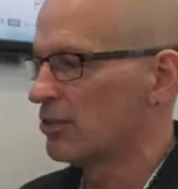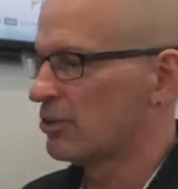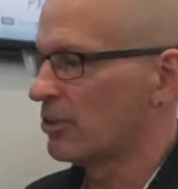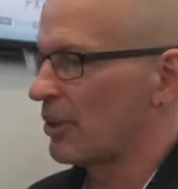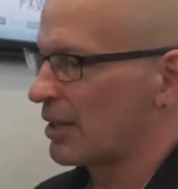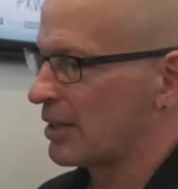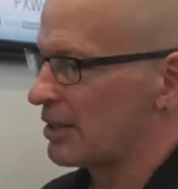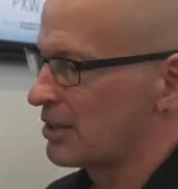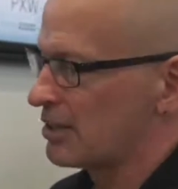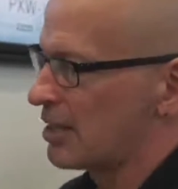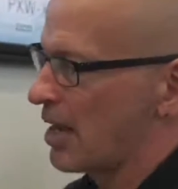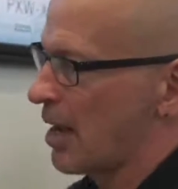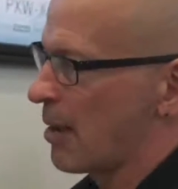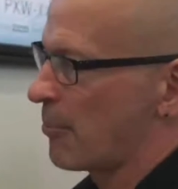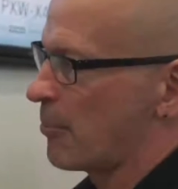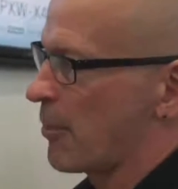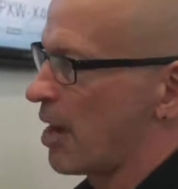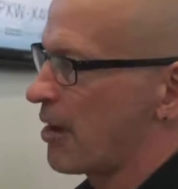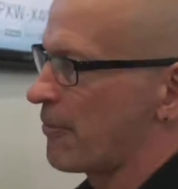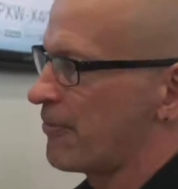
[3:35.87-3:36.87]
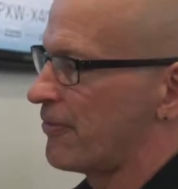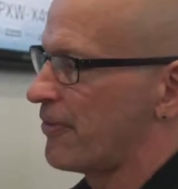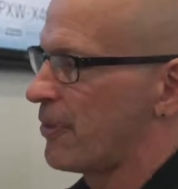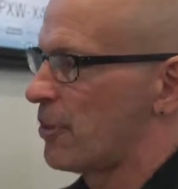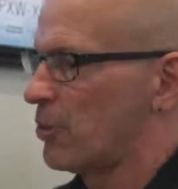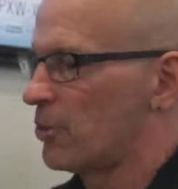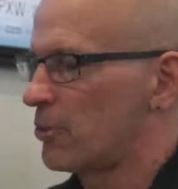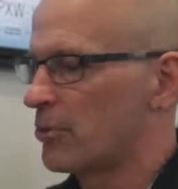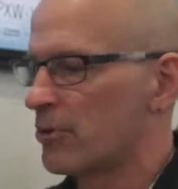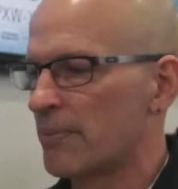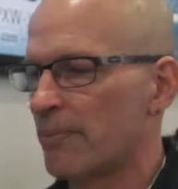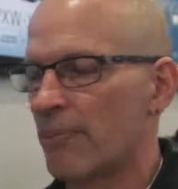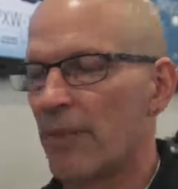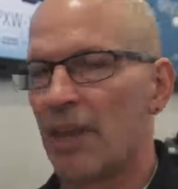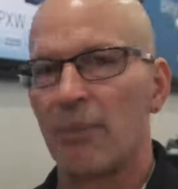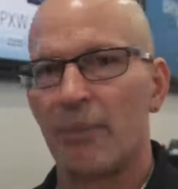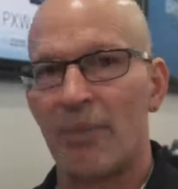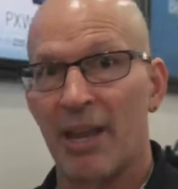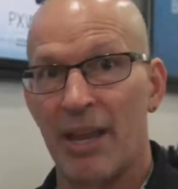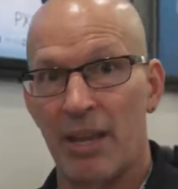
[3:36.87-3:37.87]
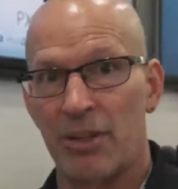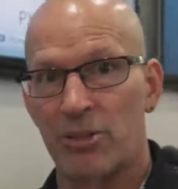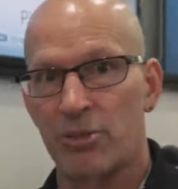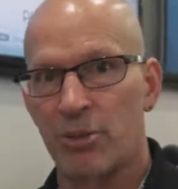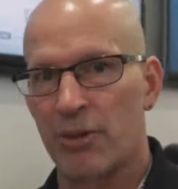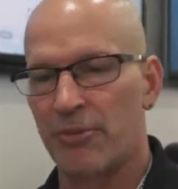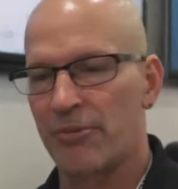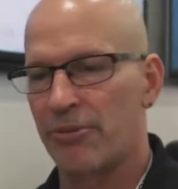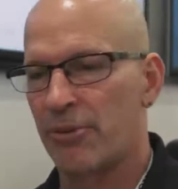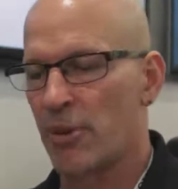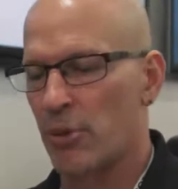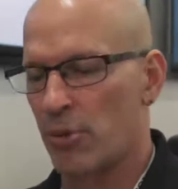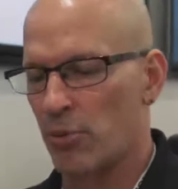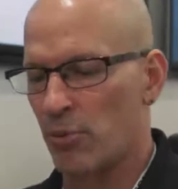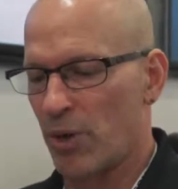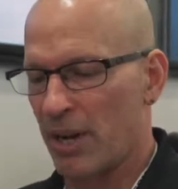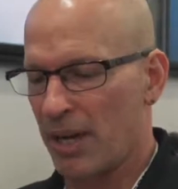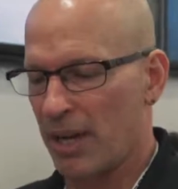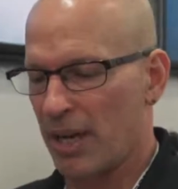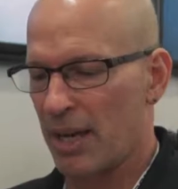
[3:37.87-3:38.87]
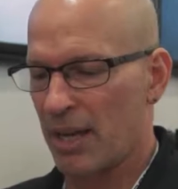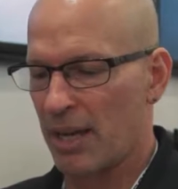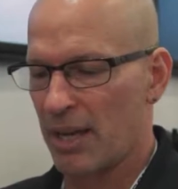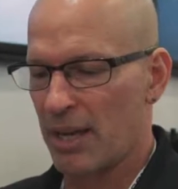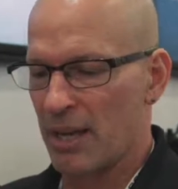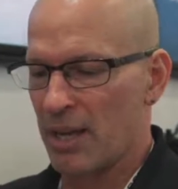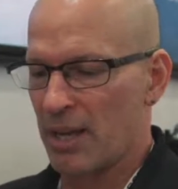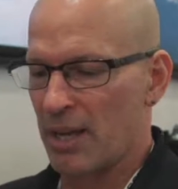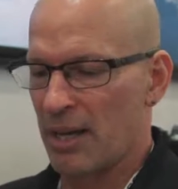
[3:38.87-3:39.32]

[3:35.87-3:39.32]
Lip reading: so I can tap my phone, my Android phone running